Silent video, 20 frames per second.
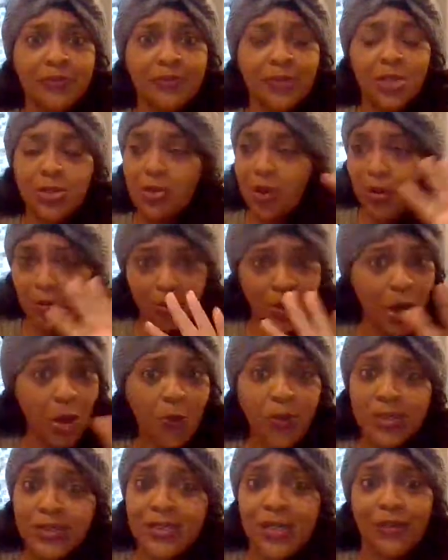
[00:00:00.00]
You don't
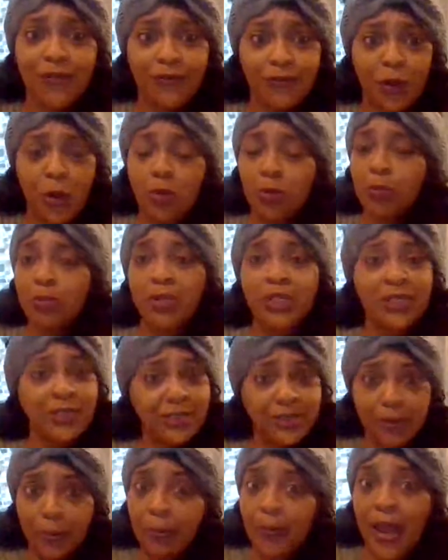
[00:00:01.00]
know what's unfolding, but
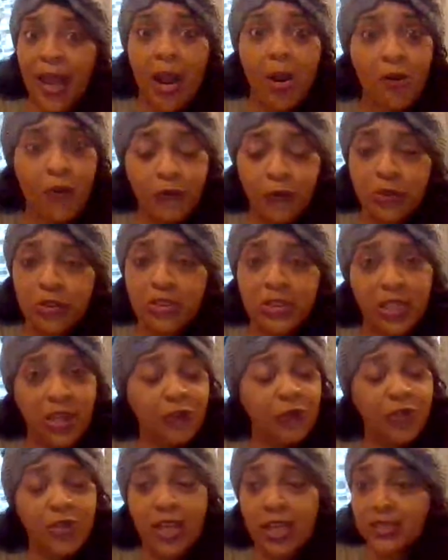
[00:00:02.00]
it's some powerful
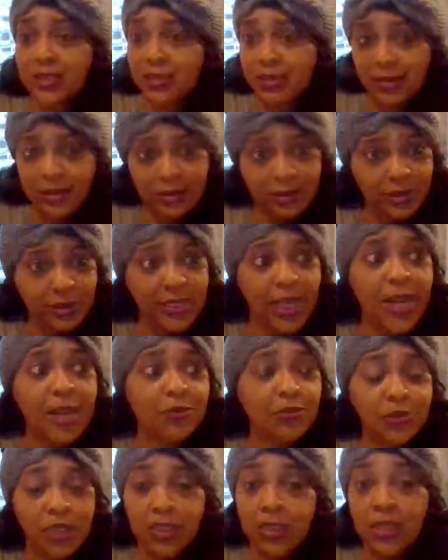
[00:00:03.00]
stuff, and that's the
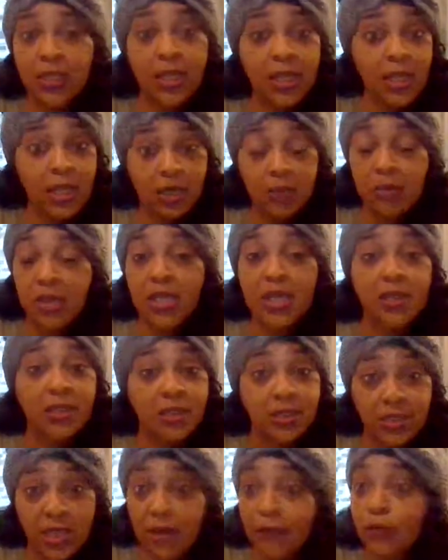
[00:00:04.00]
same thing the enemy
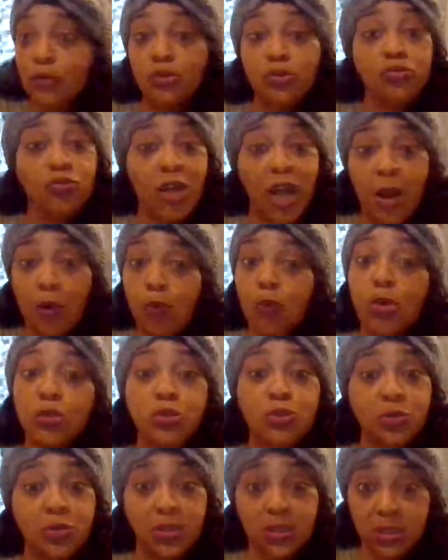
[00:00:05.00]
and the devil do not
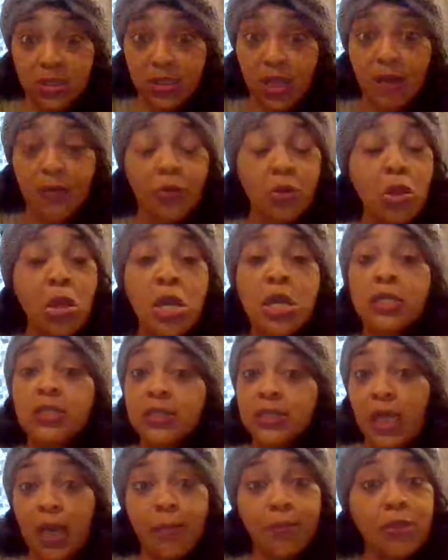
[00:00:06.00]
want you to discover.
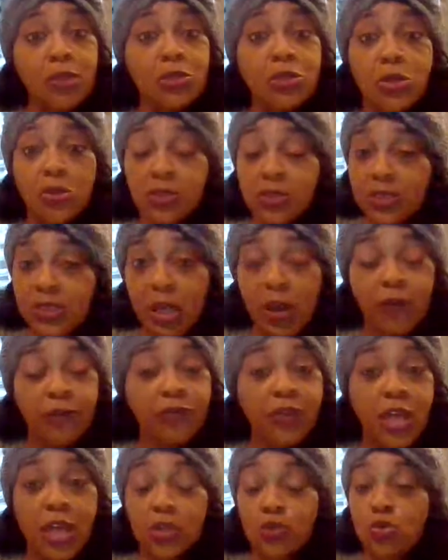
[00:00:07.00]
Something in
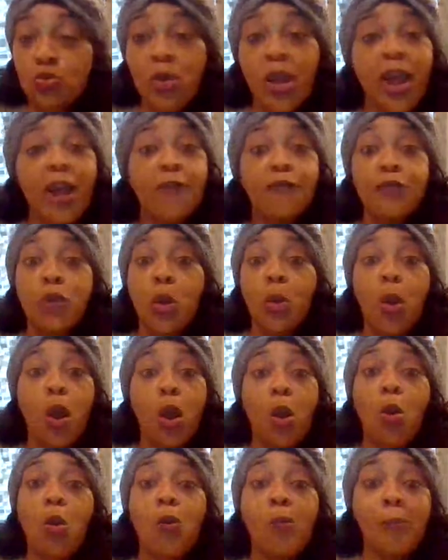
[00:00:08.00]
yourself that you have your
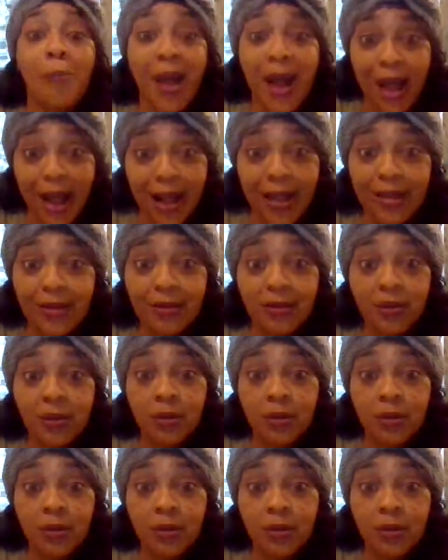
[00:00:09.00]
own mind.